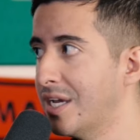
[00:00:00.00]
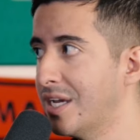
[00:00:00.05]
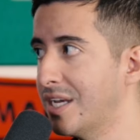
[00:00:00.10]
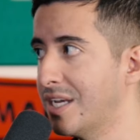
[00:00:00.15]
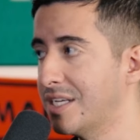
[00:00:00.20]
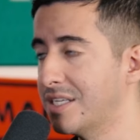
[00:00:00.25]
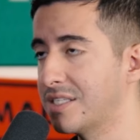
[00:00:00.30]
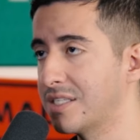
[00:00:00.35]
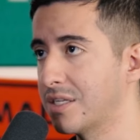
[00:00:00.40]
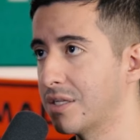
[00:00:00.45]

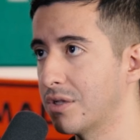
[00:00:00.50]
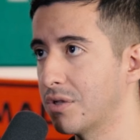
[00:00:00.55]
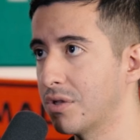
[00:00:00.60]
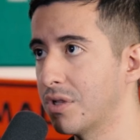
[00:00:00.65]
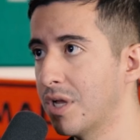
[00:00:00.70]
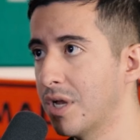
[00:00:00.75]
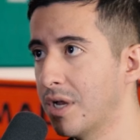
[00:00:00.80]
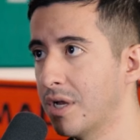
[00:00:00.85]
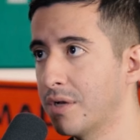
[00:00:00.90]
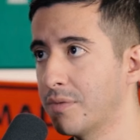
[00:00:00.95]
He's
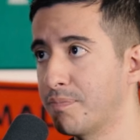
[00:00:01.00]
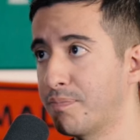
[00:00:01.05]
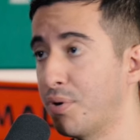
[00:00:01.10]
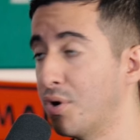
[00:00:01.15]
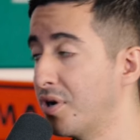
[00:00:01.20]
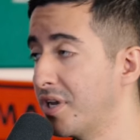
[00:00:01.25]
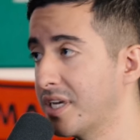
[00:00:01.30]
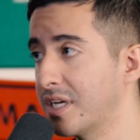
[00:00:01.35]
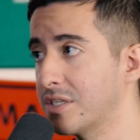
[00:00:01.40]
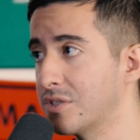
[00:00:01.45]
still
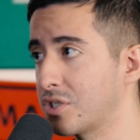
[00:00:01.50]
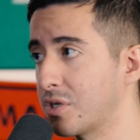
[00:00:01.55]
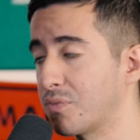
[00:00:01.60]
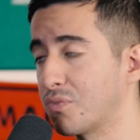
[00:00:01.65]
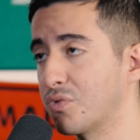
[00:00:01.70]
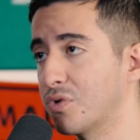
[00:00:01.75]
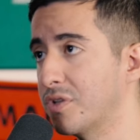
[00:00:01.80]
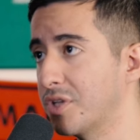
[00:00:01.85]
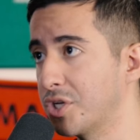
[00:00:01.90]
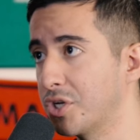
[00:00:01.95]
putting in some
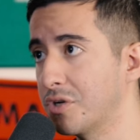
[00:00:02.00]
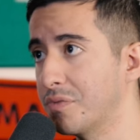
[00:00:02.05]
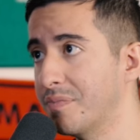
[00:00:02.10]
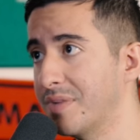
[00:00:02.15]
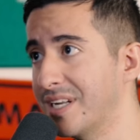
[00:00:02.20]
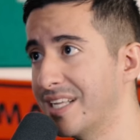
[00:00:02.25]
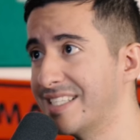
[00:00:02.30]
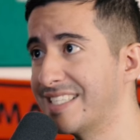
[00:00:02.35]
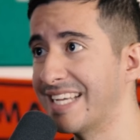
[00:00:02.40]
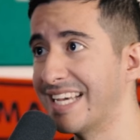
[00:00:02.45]
really good
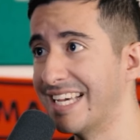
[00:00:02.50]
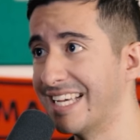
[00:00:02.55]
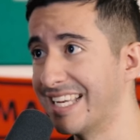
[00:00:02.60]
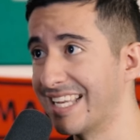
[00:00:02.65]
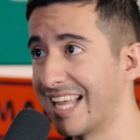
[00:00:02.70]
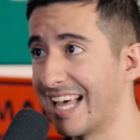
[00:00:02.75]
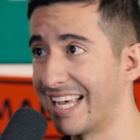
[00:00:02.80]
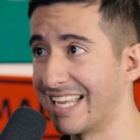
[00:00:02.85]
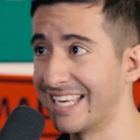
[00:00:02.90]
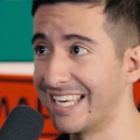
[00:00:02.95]
minutes in
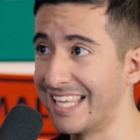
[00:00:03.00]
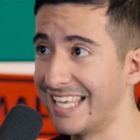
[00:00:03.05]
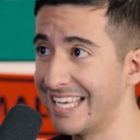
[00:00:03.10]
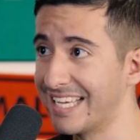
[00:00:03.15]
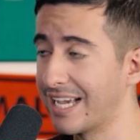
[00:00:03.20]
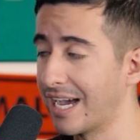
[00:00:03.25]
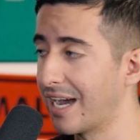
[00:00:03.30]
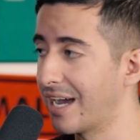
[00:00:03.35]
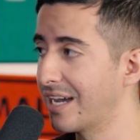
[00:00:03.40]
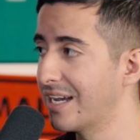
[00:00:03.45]
La
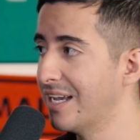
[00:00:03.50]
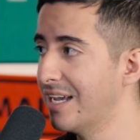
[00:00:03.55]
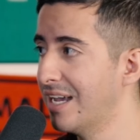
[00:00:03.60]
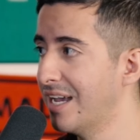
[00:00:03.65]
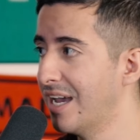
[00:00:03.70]
Liga.